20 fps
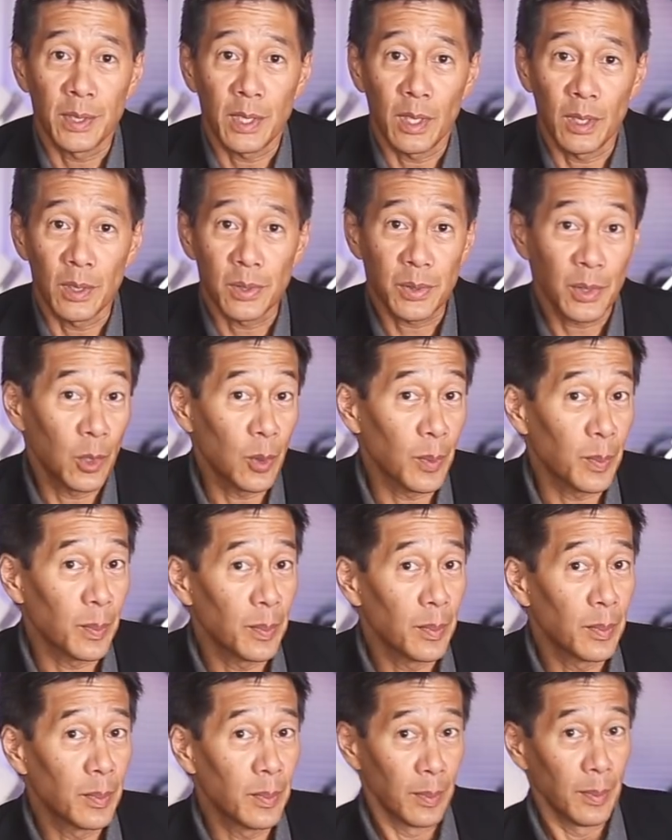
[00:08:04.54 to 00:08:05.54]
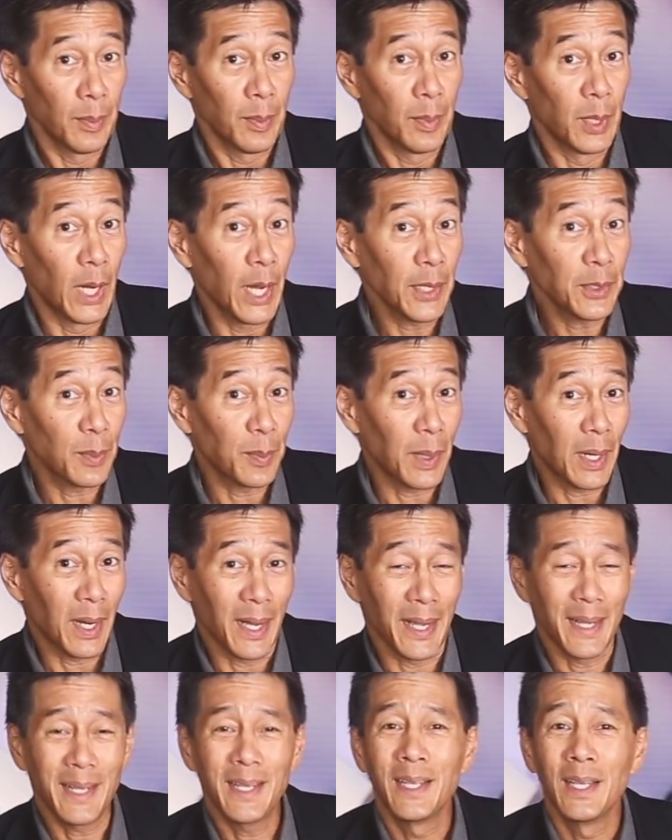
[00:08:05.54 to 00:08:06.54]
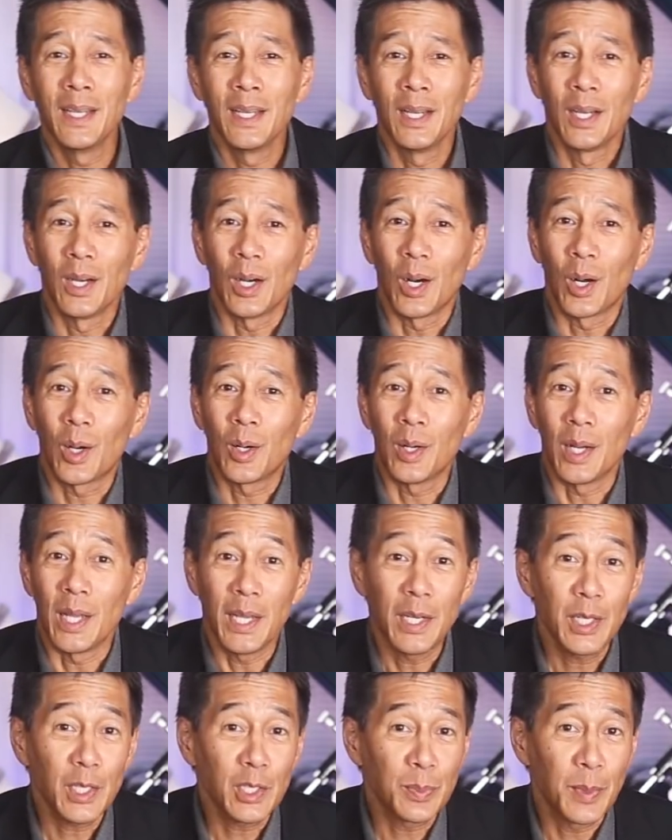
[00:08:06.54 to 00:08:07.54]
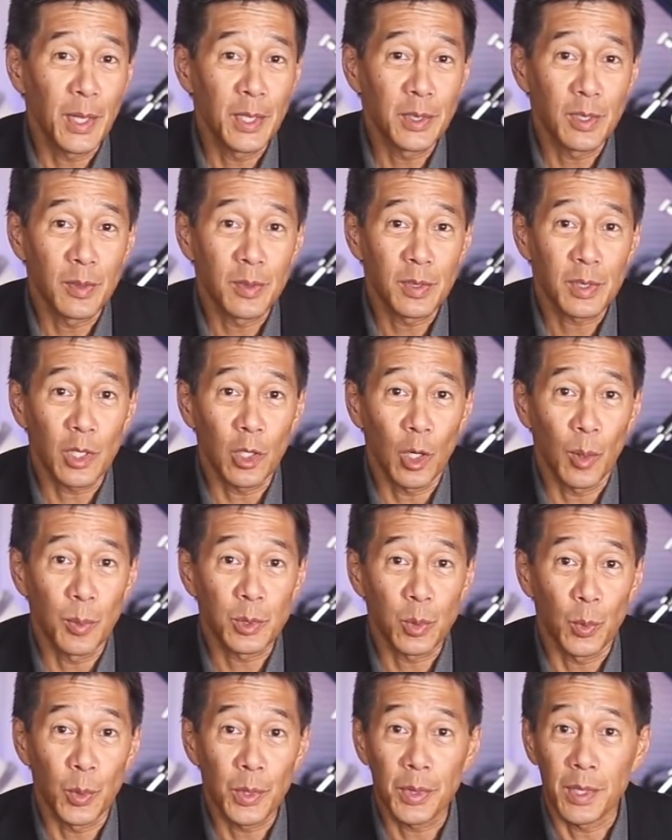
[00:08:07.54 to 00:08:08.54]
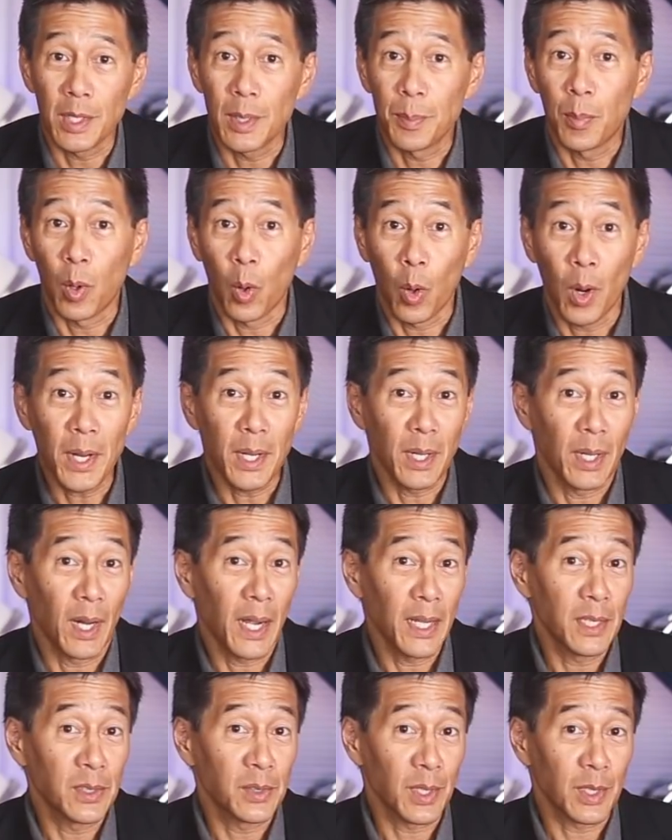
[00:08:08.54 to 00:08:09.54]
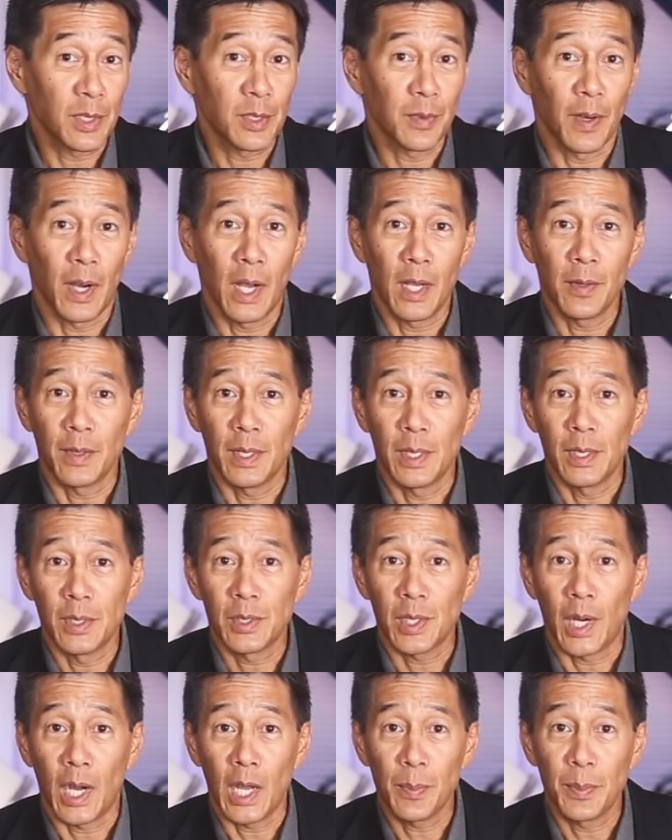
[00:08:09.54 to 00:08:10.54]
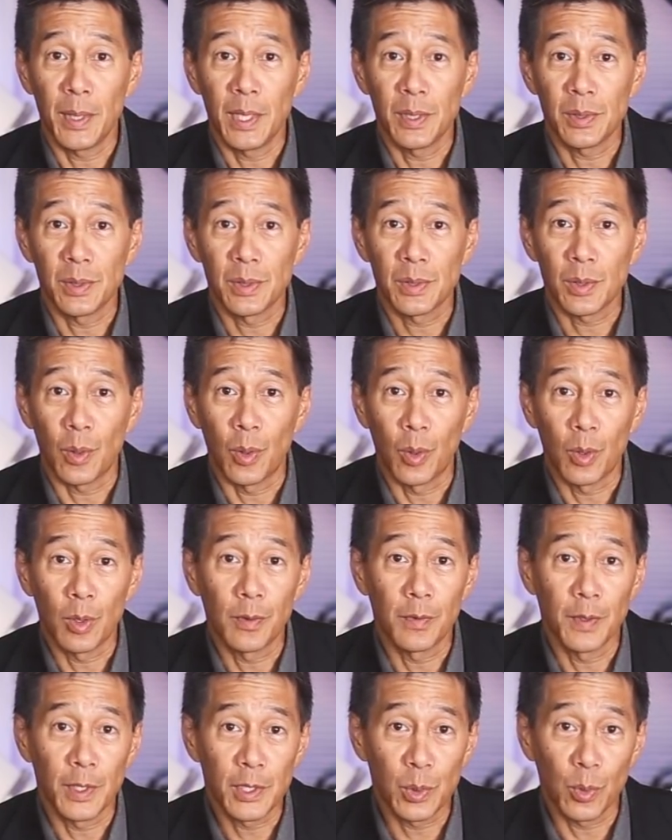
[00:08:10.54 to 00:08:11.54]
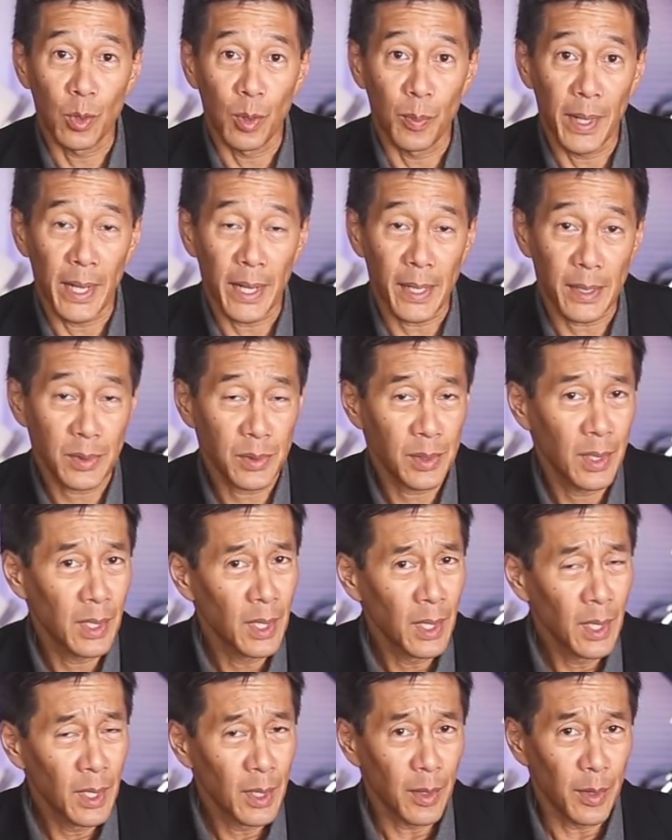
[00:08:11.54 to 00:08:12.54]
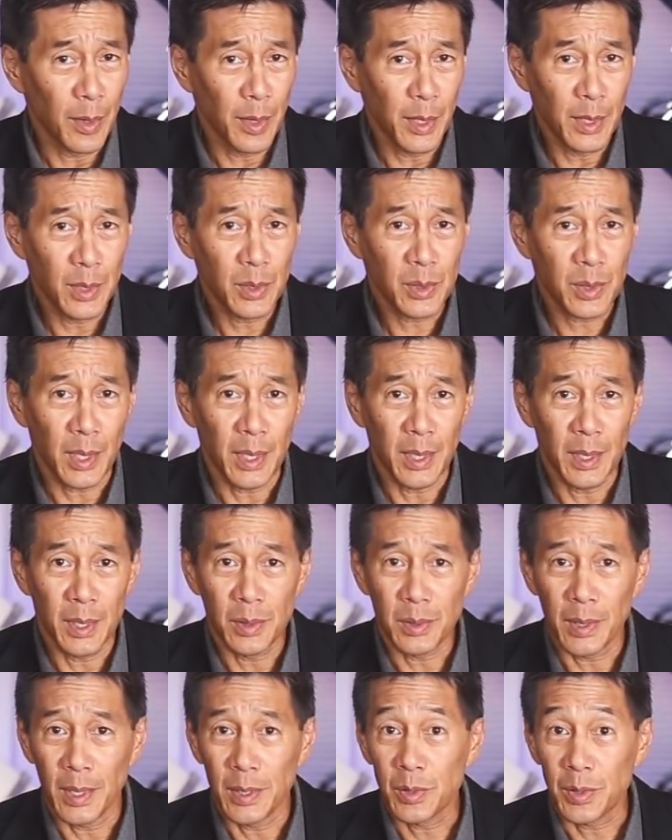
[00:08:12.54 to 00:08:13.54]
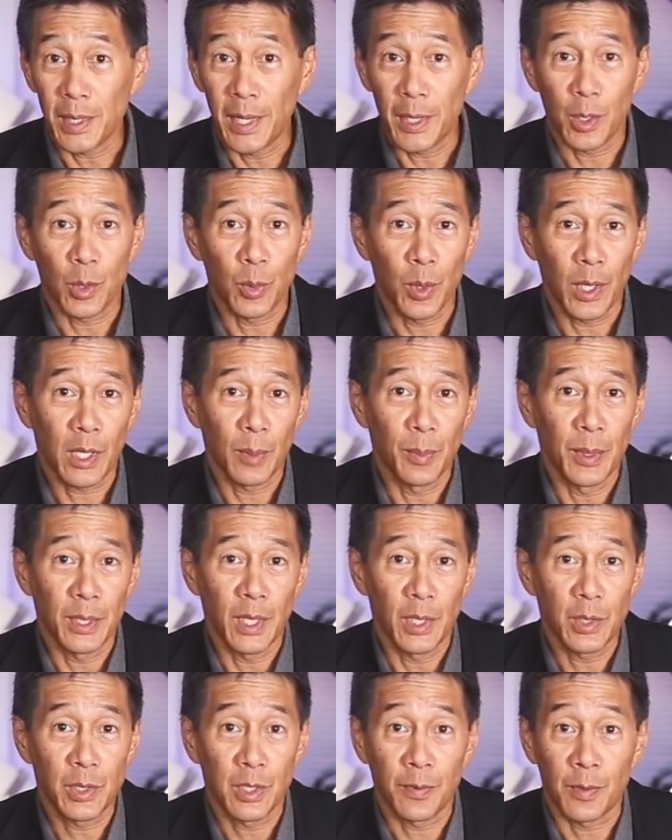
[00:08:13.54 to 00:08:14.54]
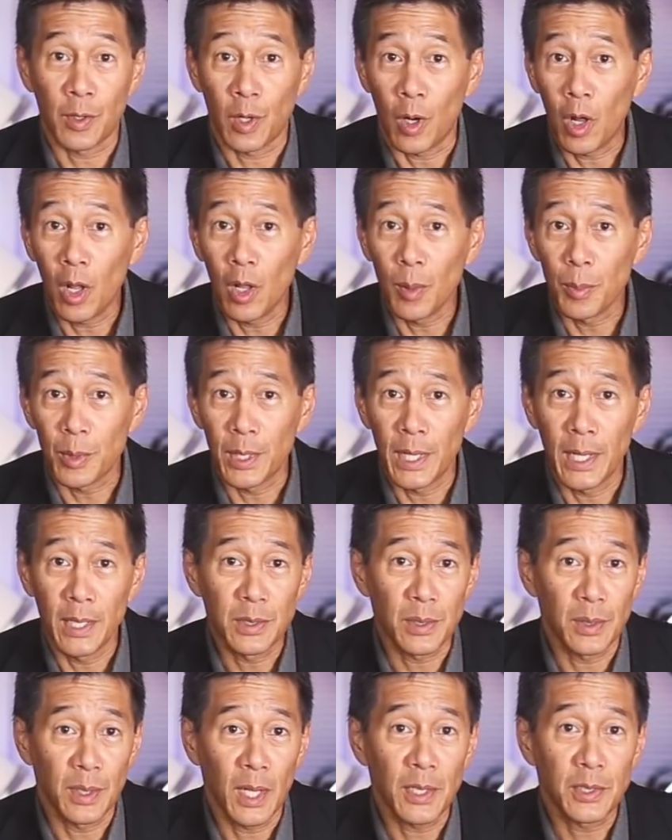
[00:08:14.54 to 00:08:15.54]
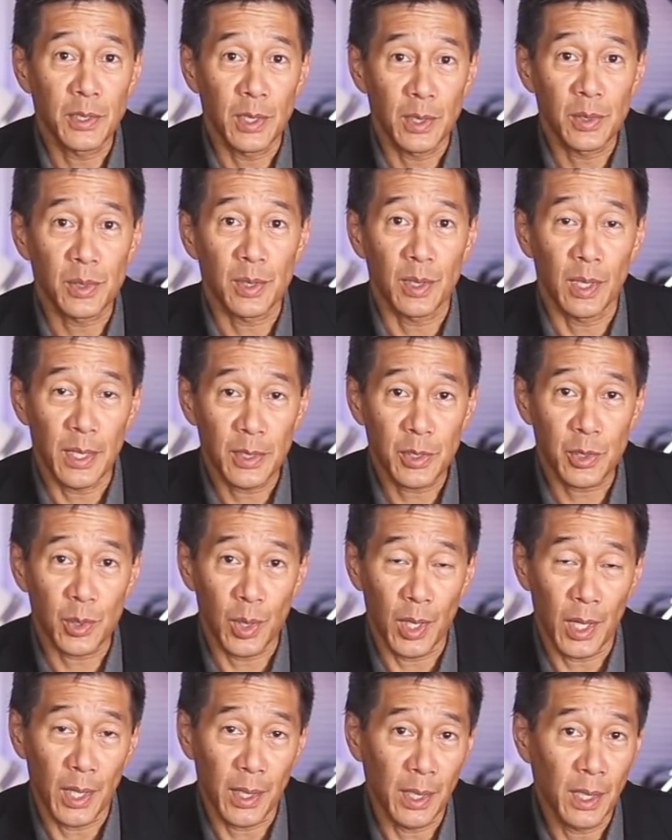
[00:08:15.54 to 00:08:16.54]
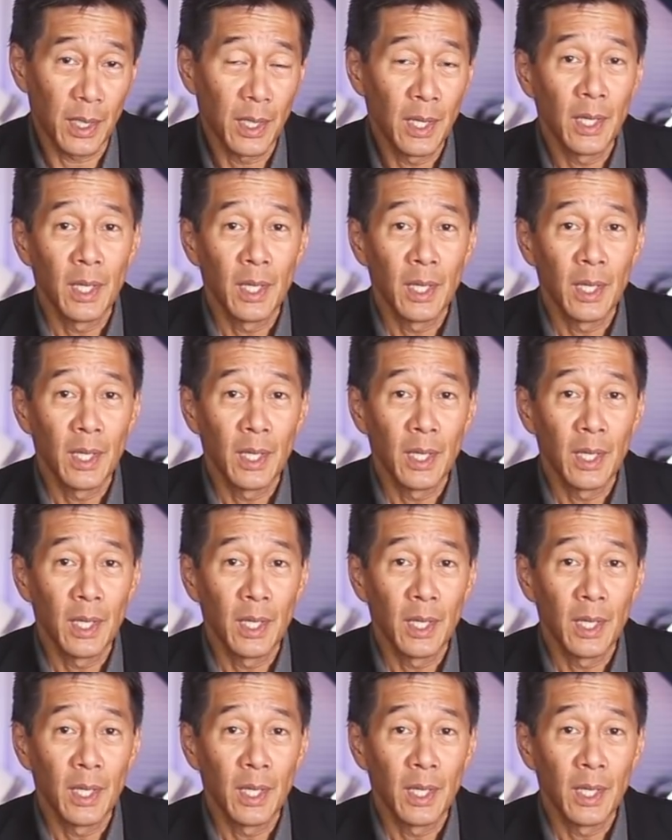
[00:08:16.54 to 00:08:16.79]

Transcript: telescope not to buy are inexpensive scopes with the 0.965 inch eyepieces or visual backs. This is a standard recommendation for all brands, not just Celestron.